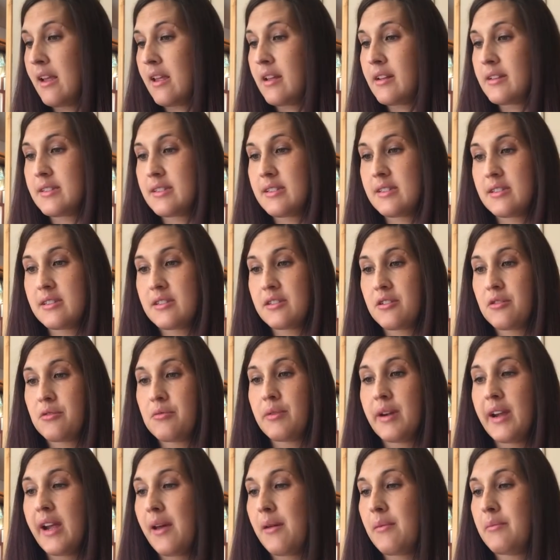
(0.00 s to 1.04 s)

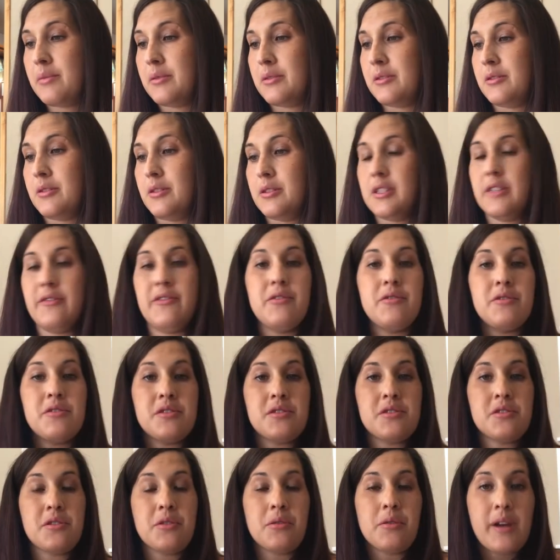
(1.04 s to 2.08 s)
Scrambled. If you
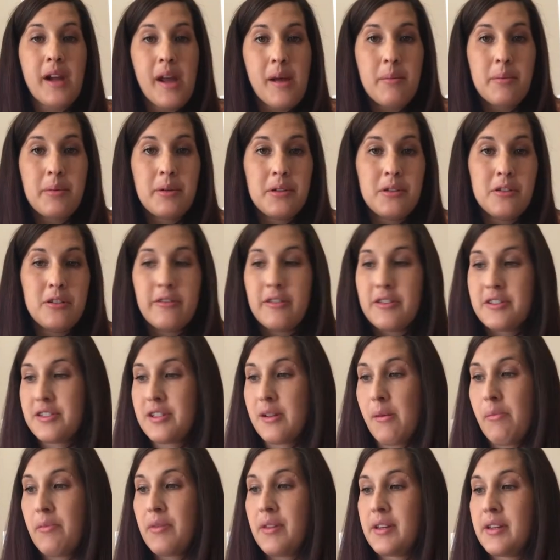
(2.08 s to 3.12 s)
scramble over
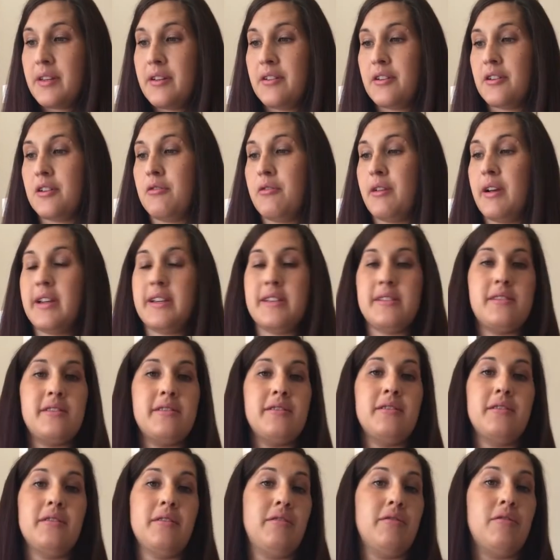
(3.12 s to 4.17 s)
something, you're going
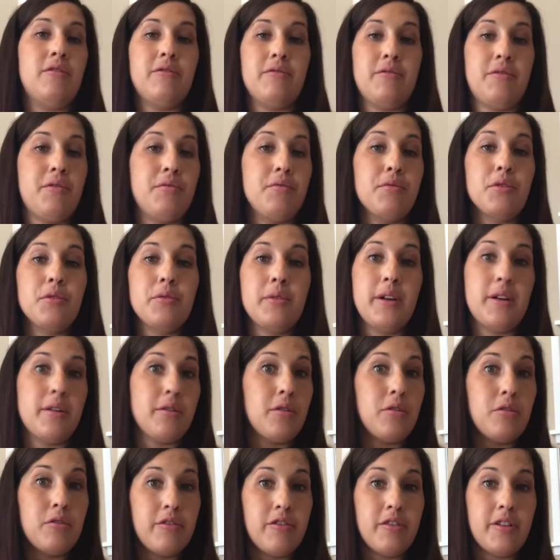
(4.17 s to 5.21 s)
through it
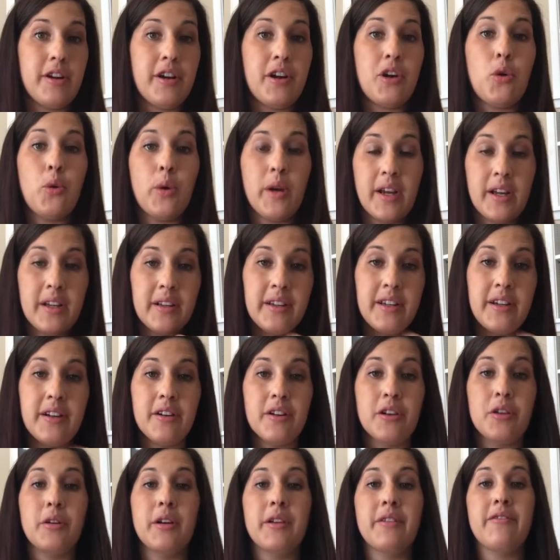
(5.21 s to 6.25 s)
or over it quickly. You're
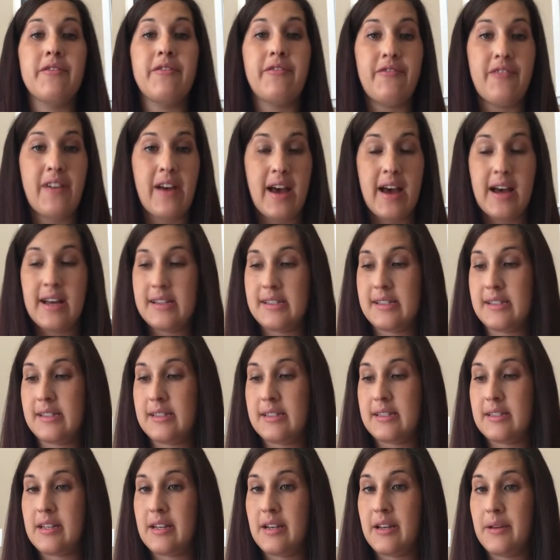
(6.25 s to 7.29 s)
going
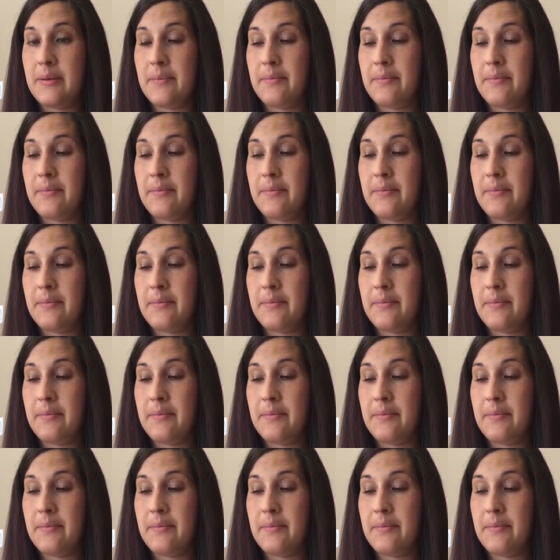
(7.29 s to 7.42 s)
fast.